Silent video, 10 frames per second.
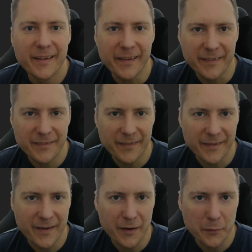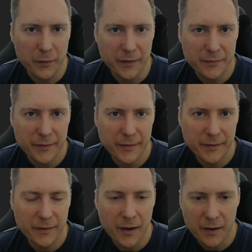It's a very high quality
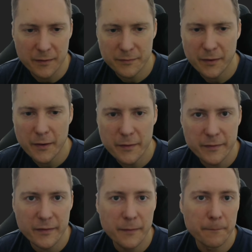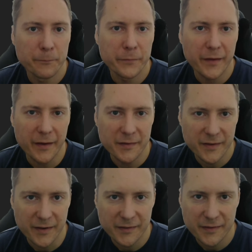thing. Photos,
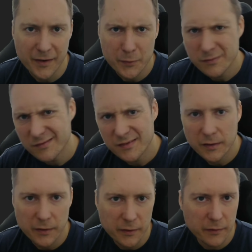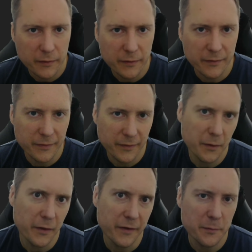SDXL.
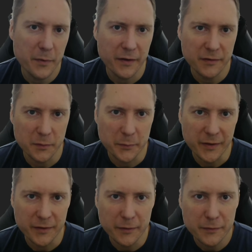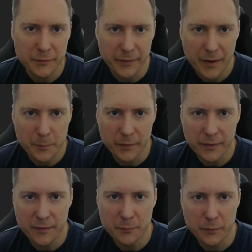There's a better site we can use for that, but
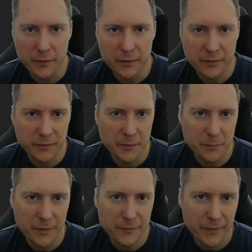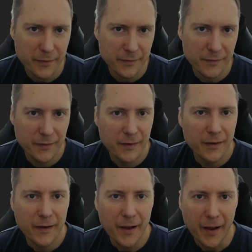it is what you believe it is.
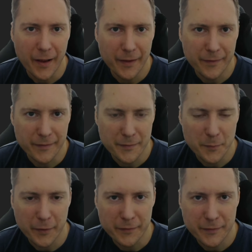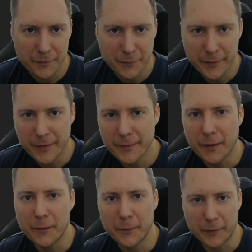And there's some other stuff on here that
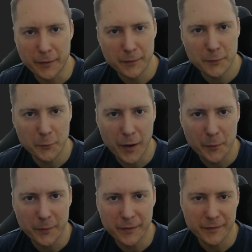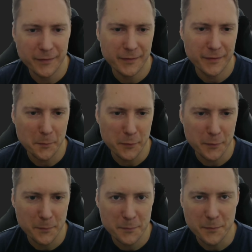I'm not going to call out because some of
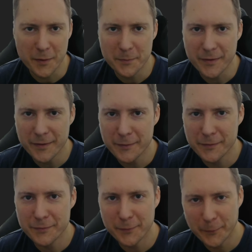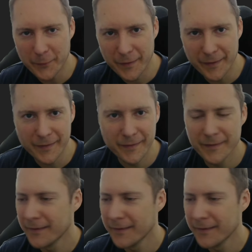them may be used for